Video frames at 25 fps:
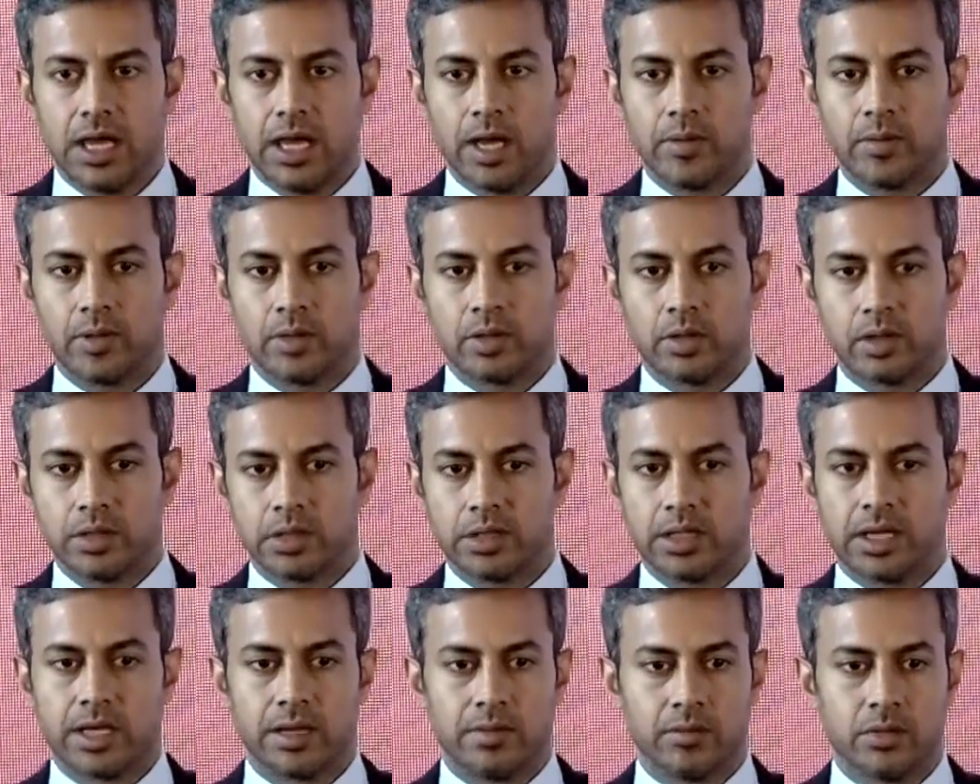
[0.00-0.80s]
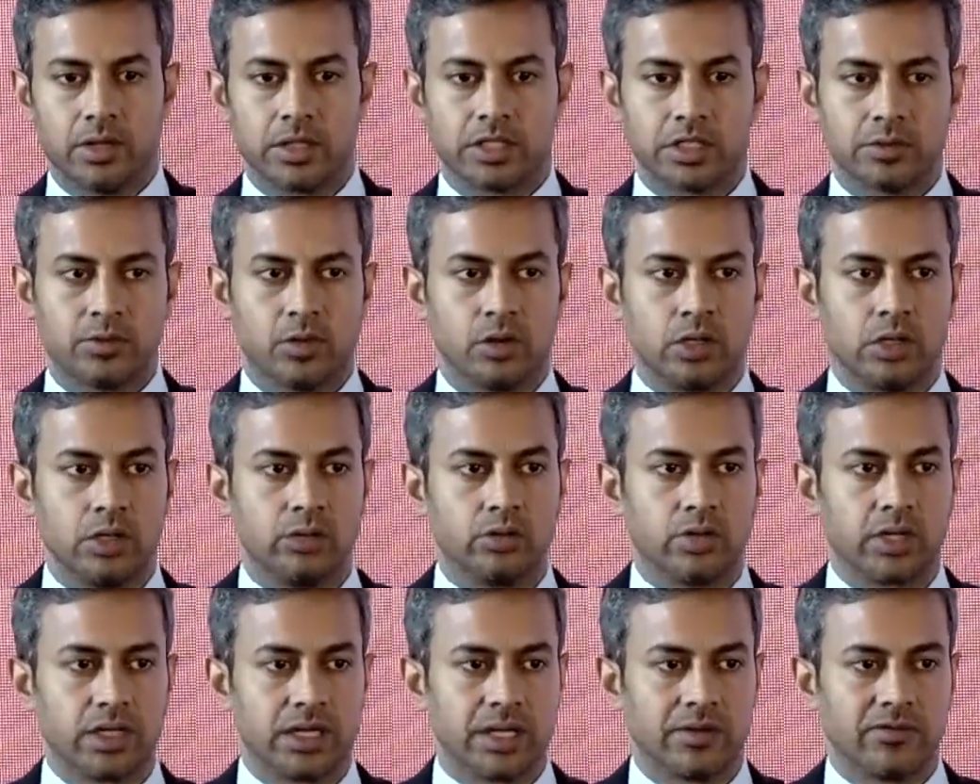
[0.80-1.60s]
because there are much more
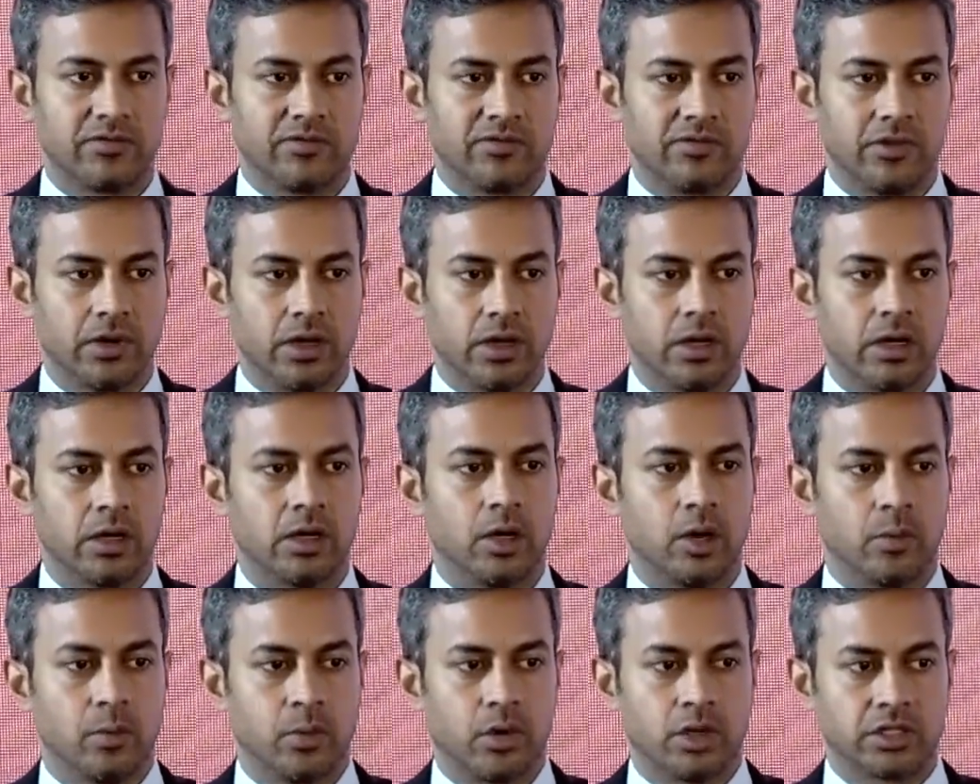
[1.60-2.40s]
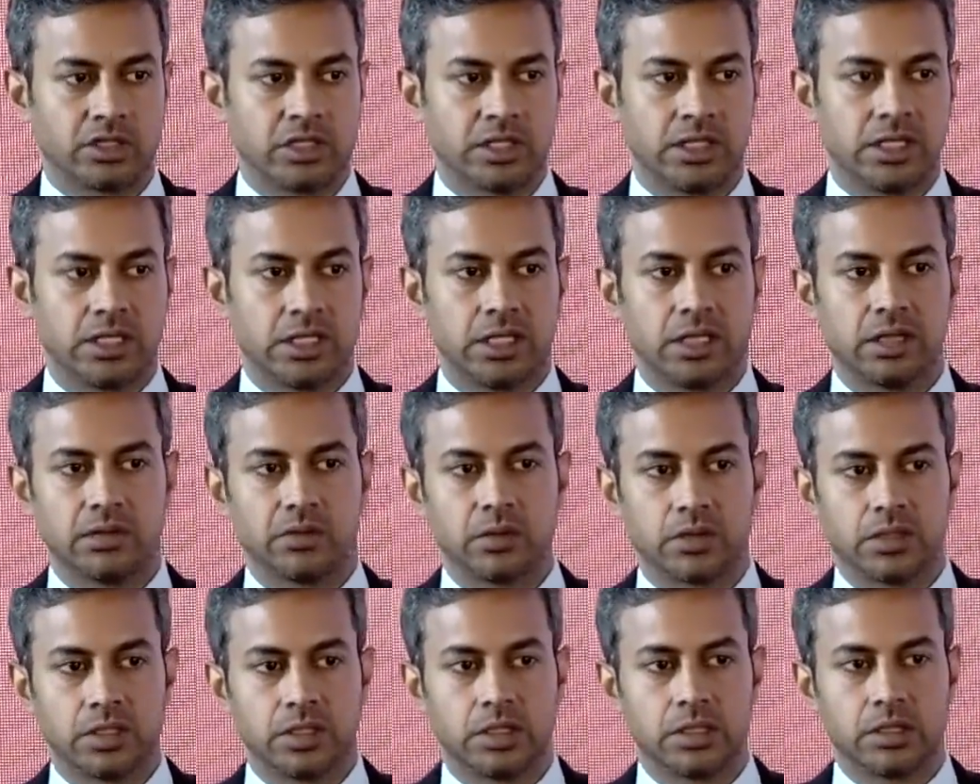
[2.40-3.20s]
lucrative opportunities
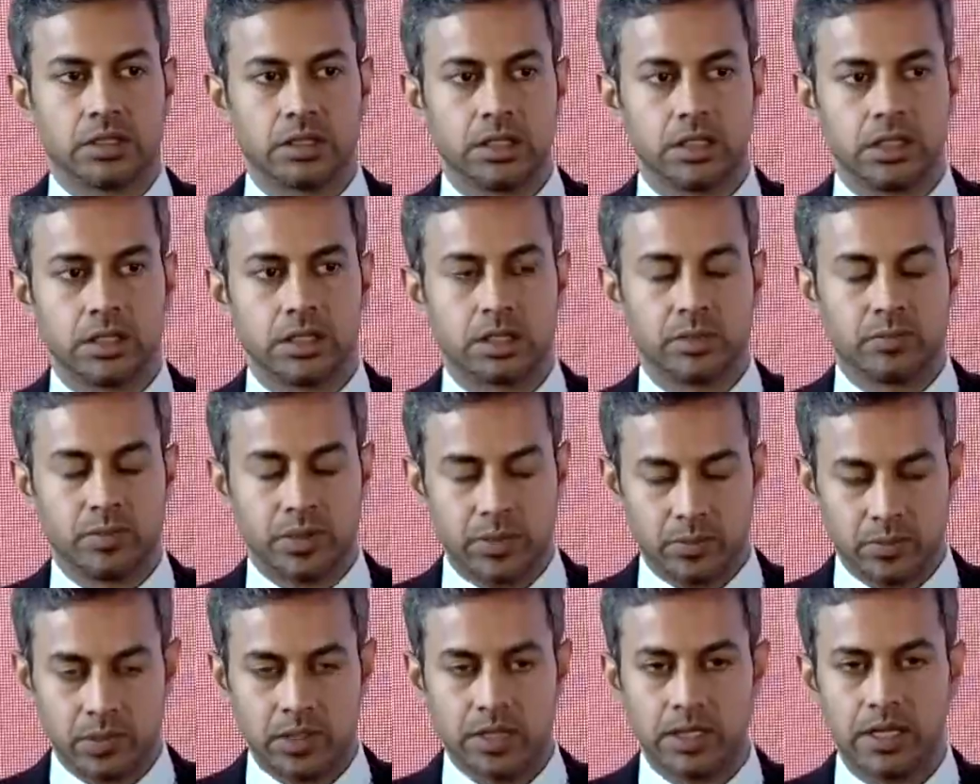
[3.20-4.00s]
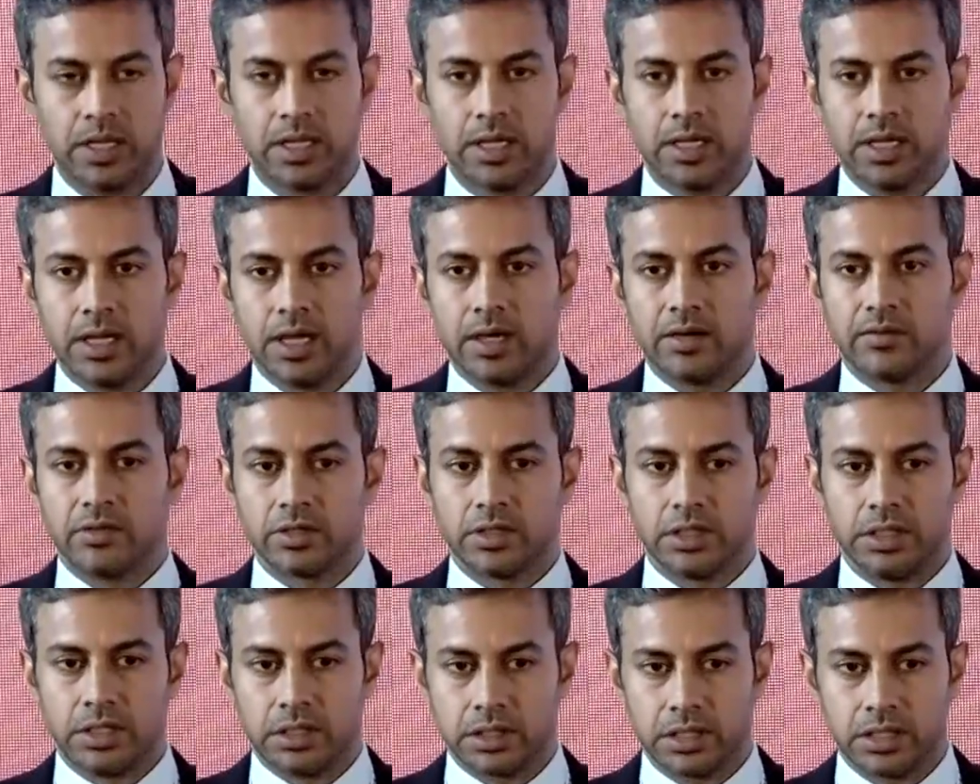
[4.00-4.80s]
for these people, for
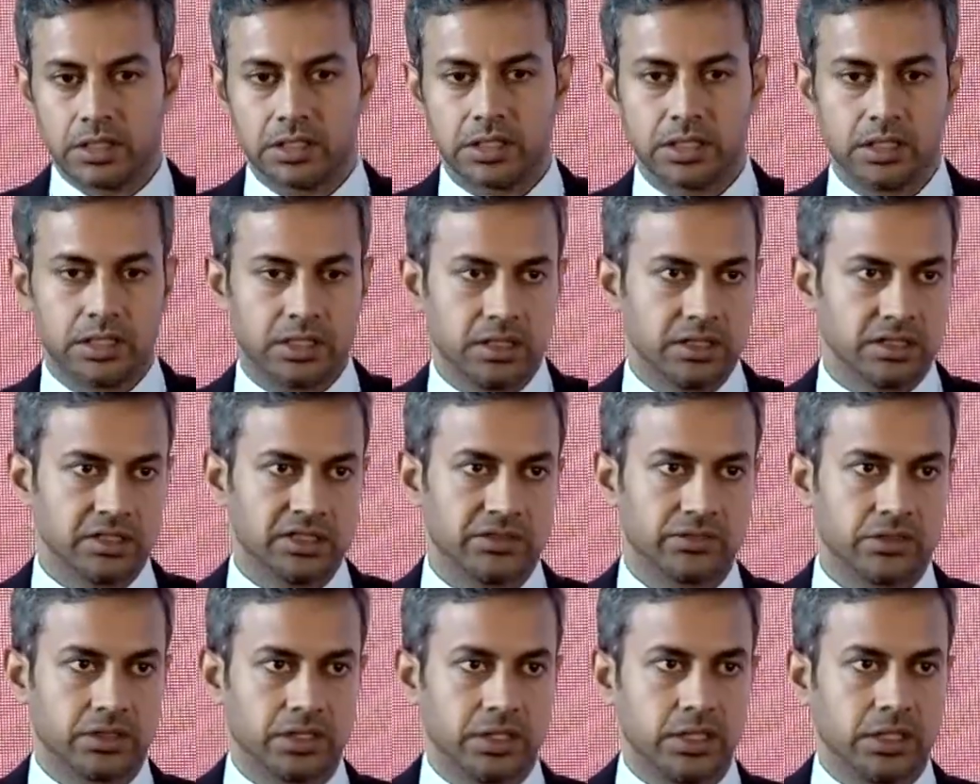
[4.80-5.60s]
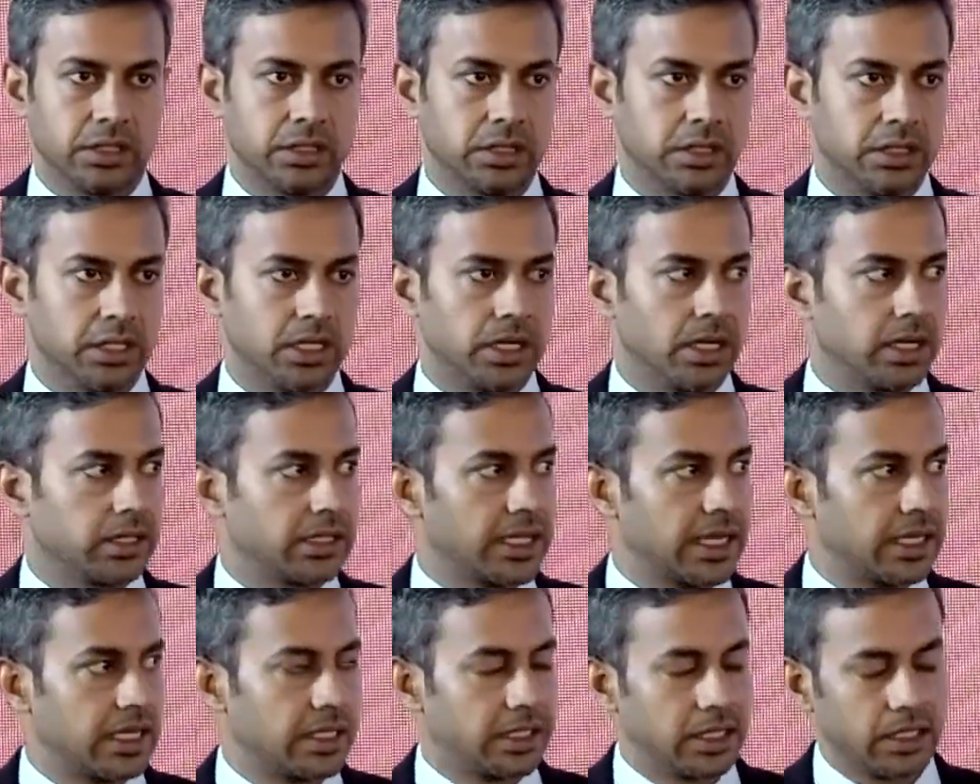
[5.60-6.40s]
these engineers, for these
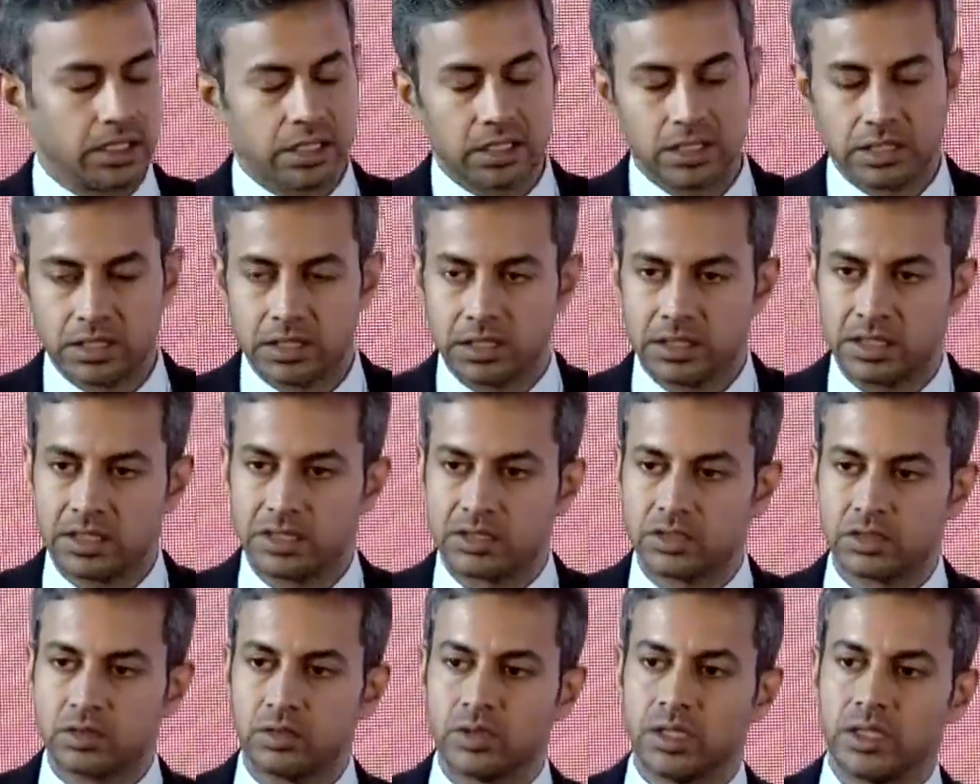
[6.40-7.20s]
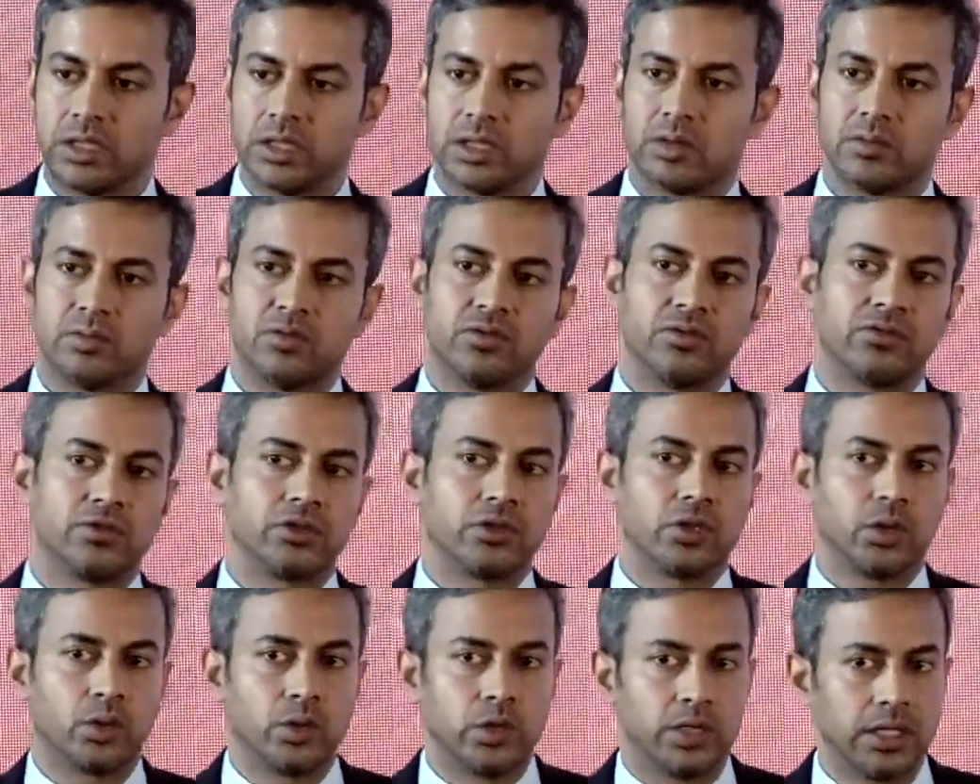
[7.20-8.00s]
talented engineers to either move to
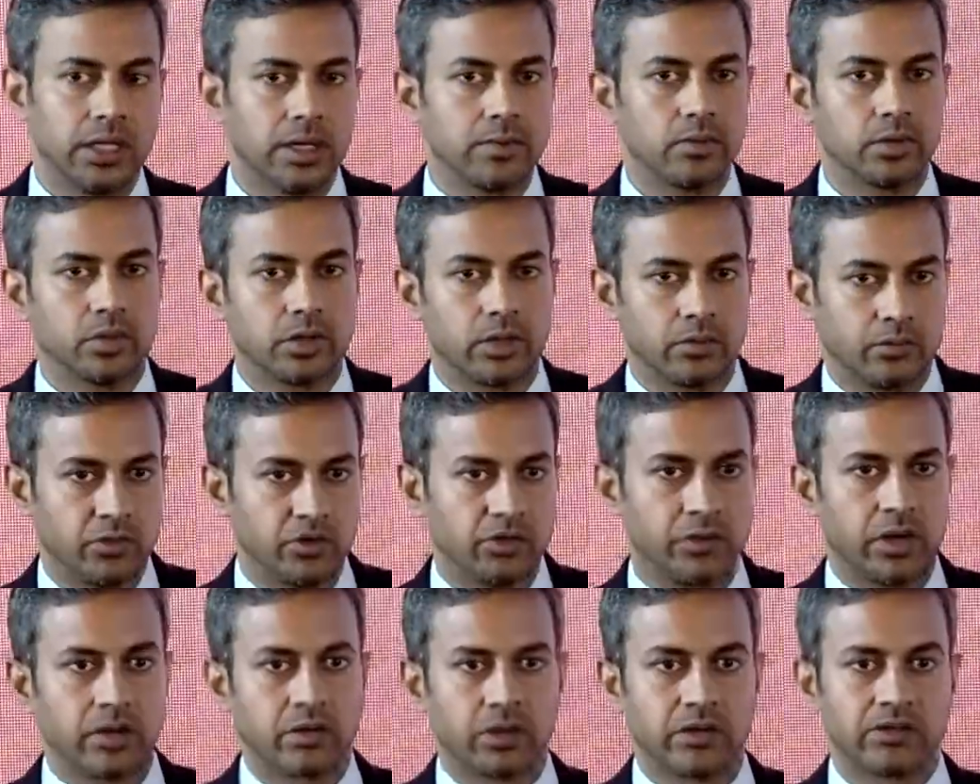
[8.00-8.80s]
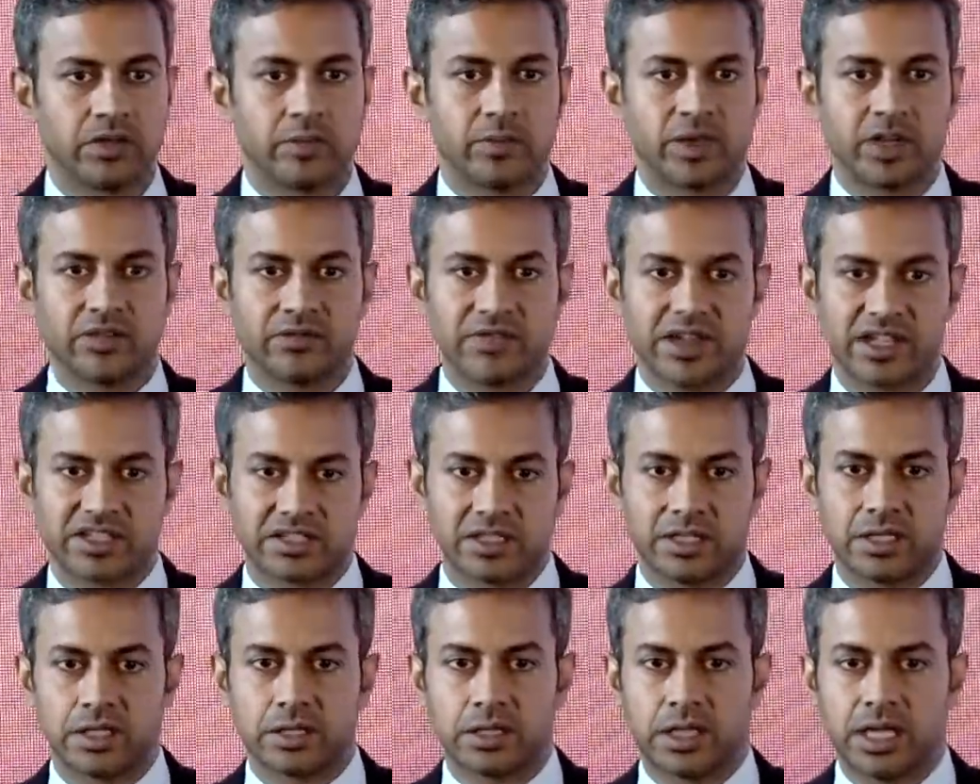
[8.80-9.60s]
the OEMs or move out of the
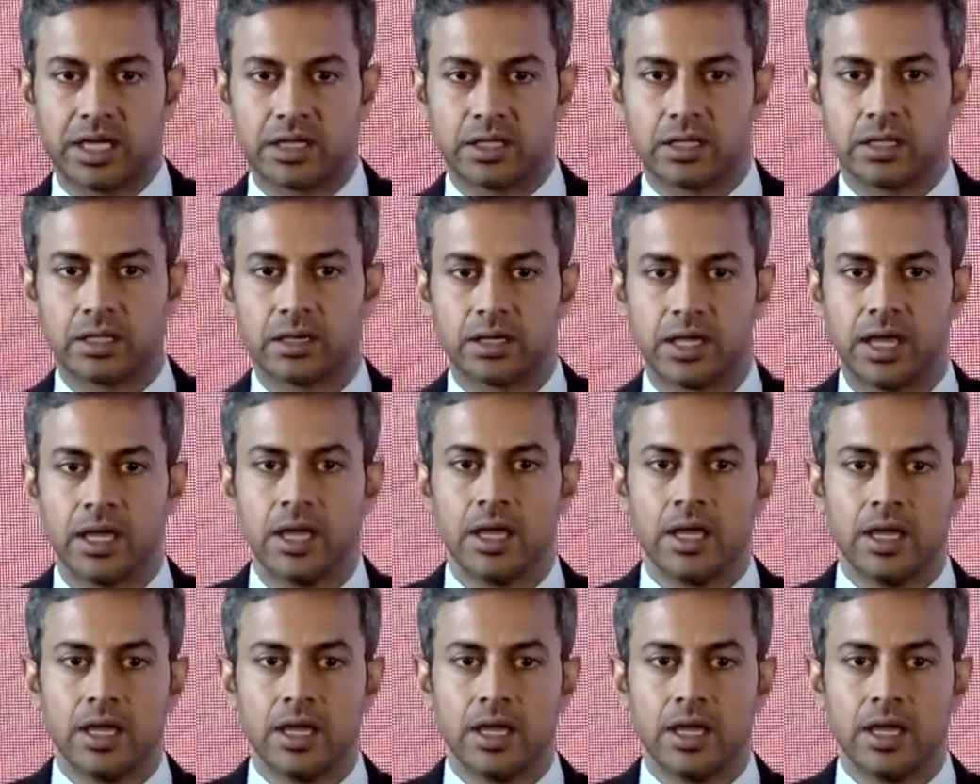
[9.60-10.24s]
manufacturing sector